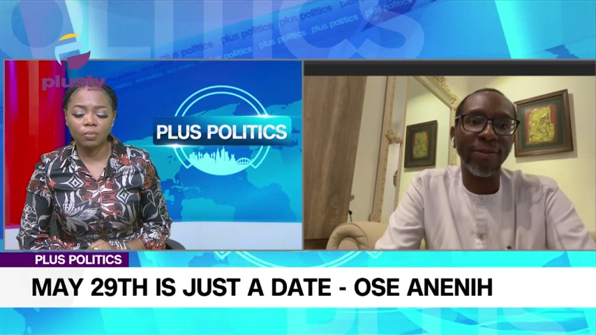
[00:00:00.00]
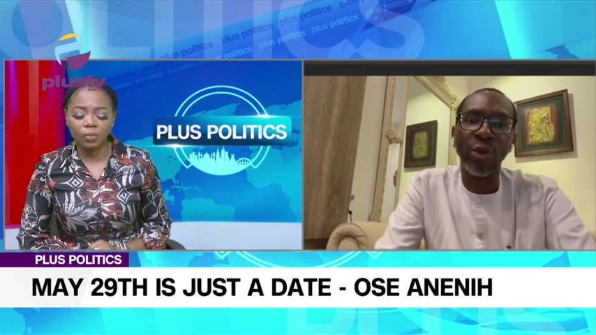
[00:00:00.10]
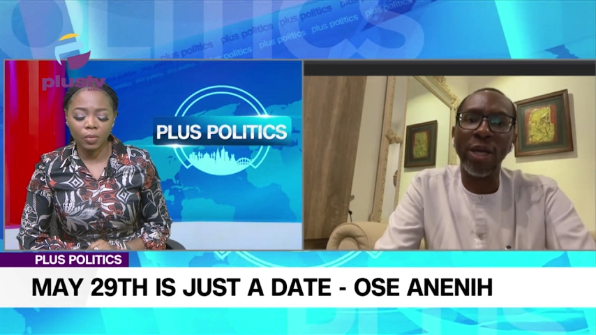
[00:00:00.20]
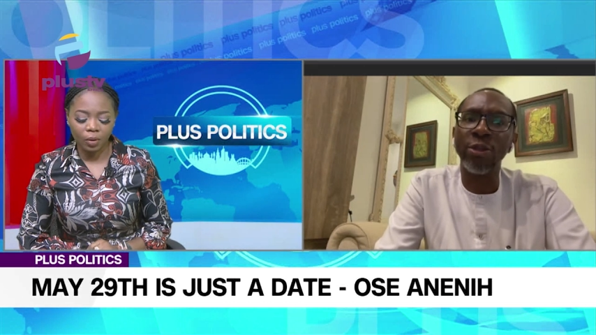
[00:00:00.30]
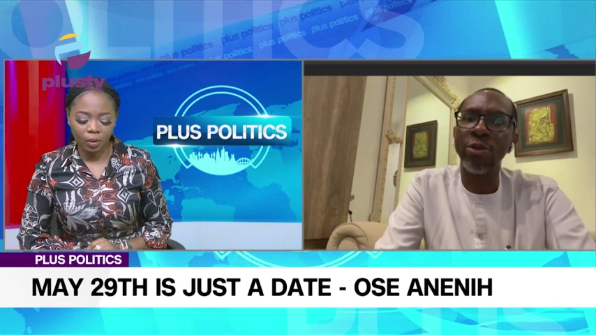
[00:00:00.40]

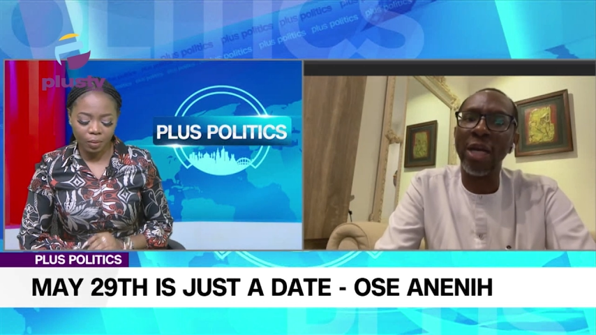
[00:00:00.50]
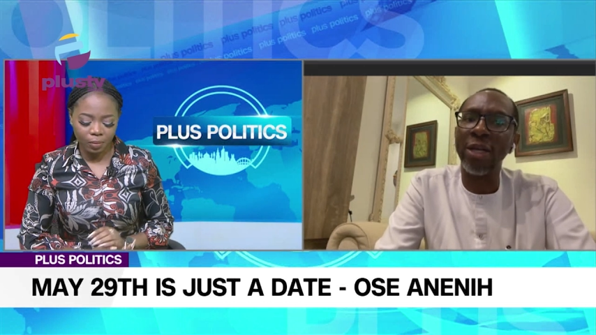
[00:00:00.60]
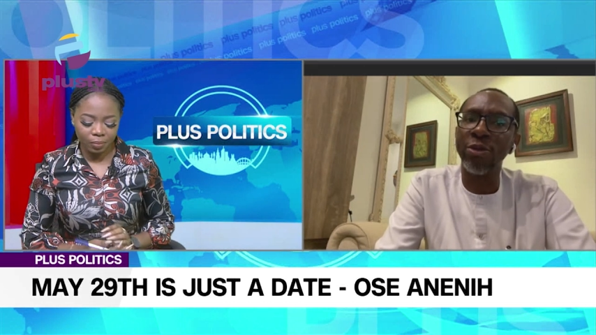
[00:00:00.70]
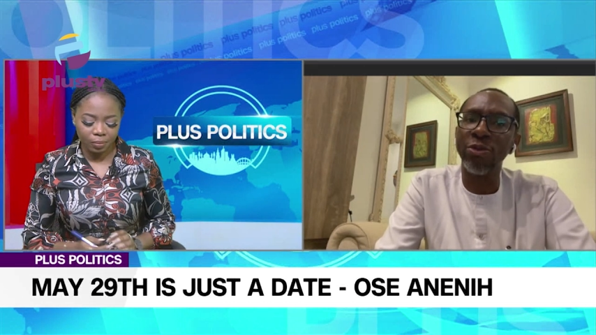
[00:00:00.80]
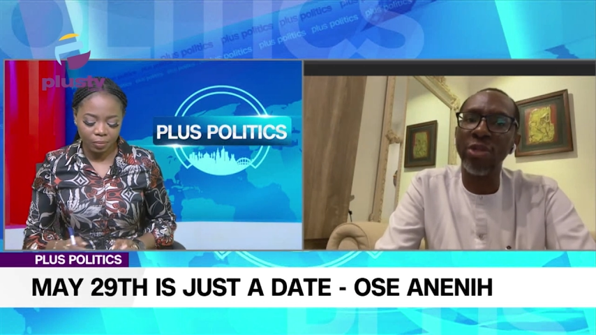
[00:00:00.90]
Speaker 1: So I don't,
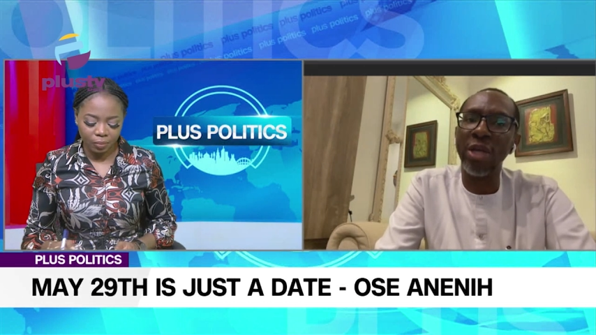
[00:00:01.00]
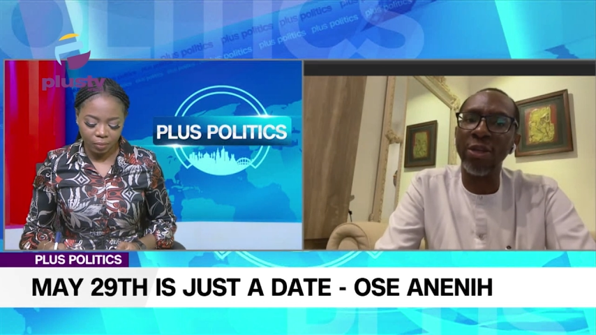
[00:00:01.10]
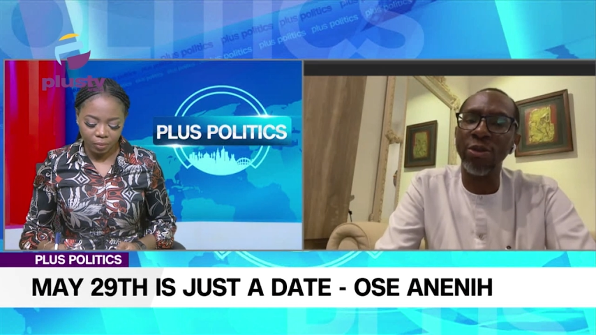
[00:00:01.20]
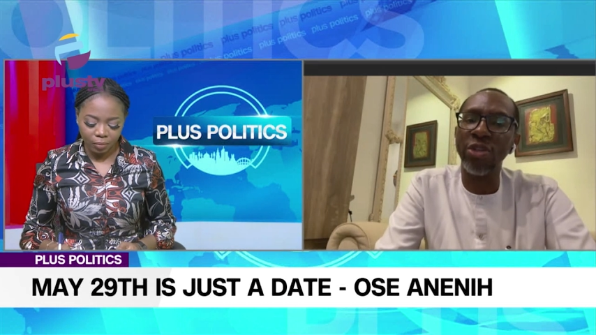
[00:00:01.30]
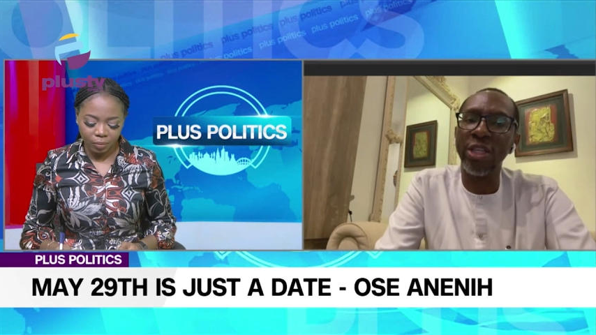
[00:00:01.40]
I don't, I
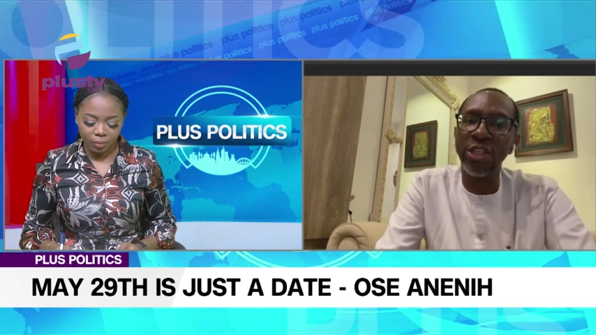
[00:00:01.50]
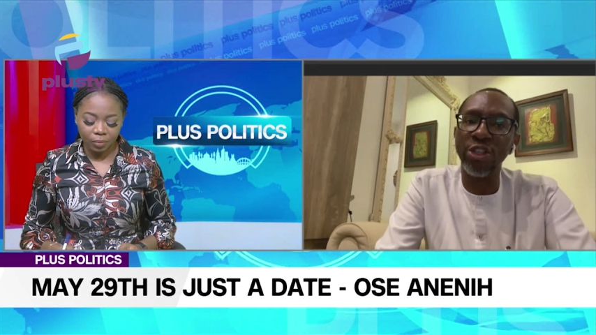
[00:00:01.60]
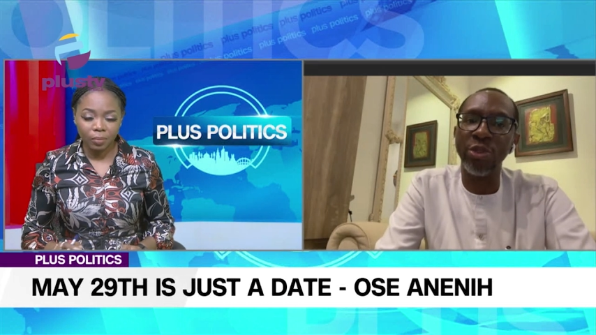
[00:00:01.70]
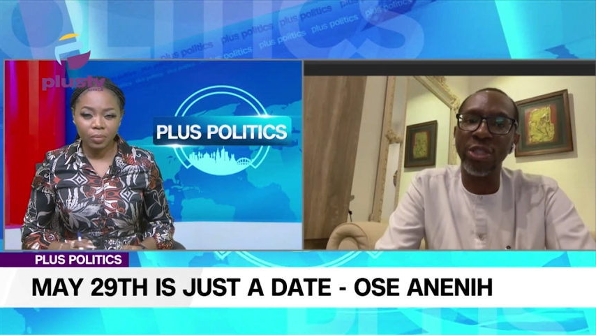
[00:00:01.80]
don't think you will